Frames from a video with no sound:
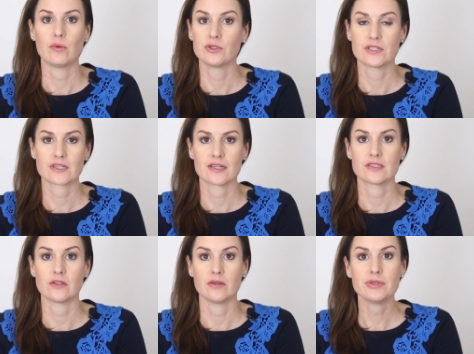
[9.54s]
I will
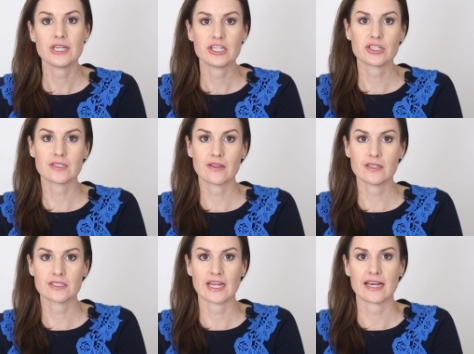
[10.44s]
discuss the limitations
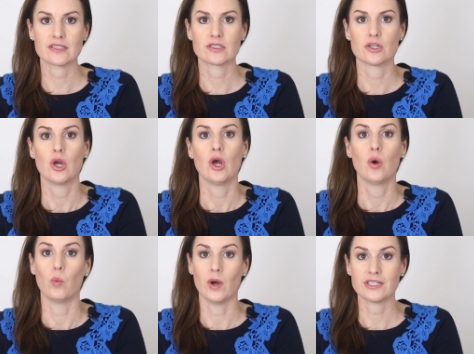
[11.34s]
of this test,
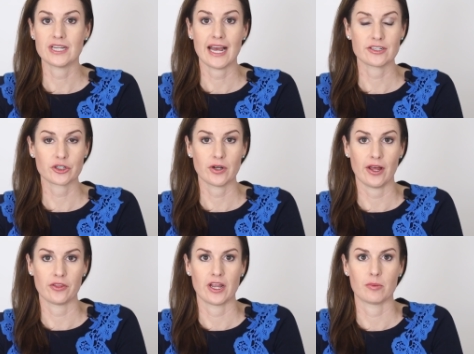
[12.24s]
what to ask
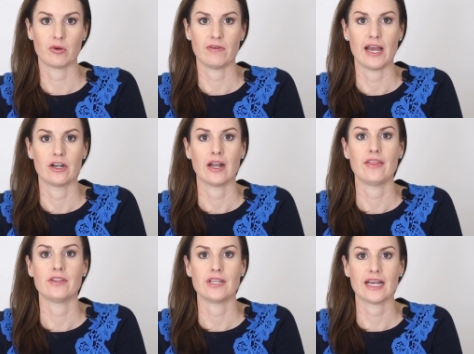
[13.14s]
your healthcare provider,
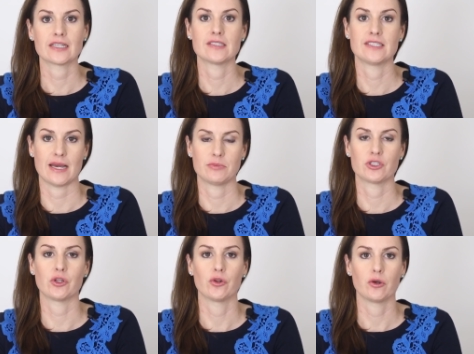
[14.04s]
and the next
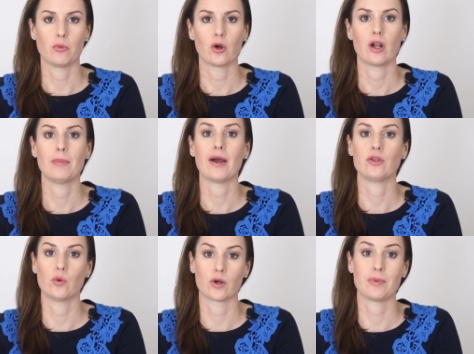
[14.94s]
steps to learn more
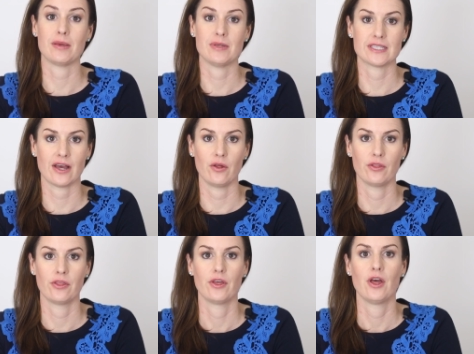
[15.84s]
about your baby's
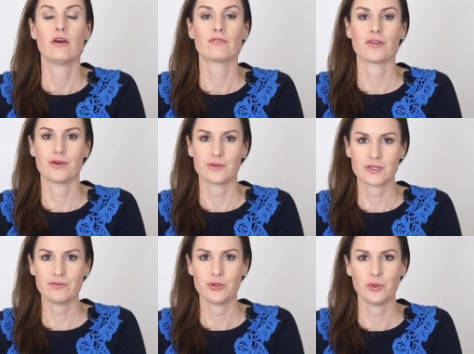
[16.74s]
health. For
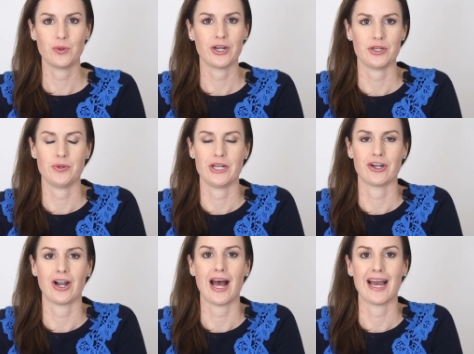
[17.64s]
those of you who are new
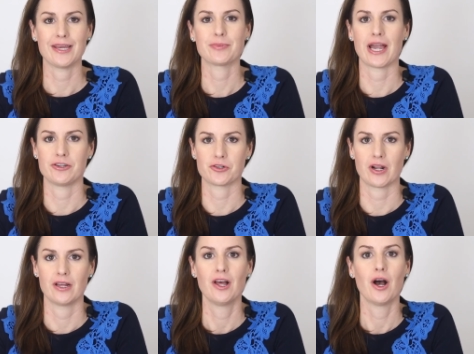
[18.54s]
here, I am
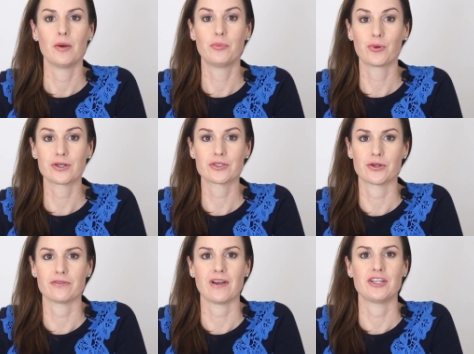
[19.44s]
Kendra, a
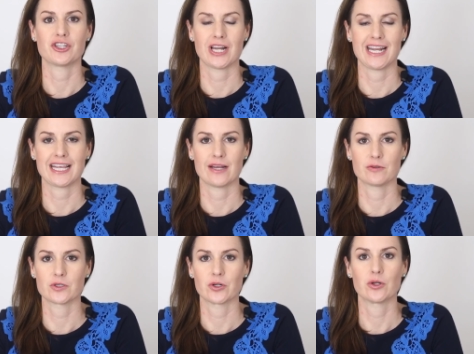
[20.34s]
board-certified genetic
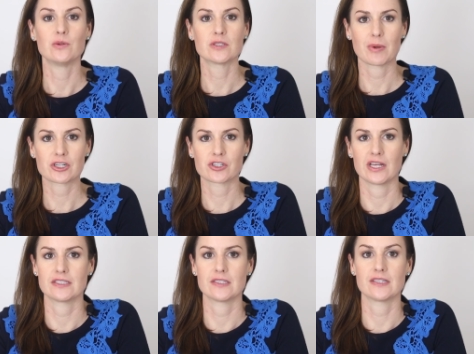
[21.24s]
counselor who
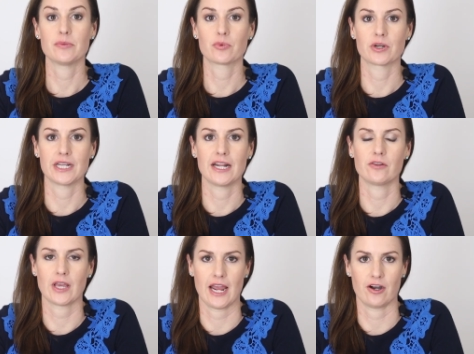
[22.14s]
specializes in
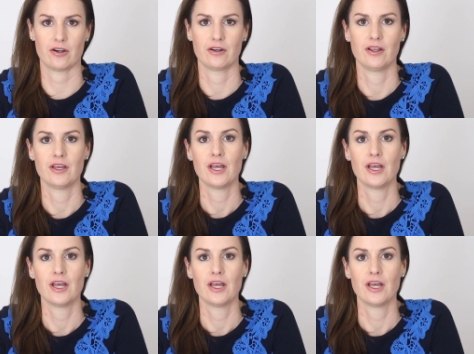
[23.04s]
prenatal care.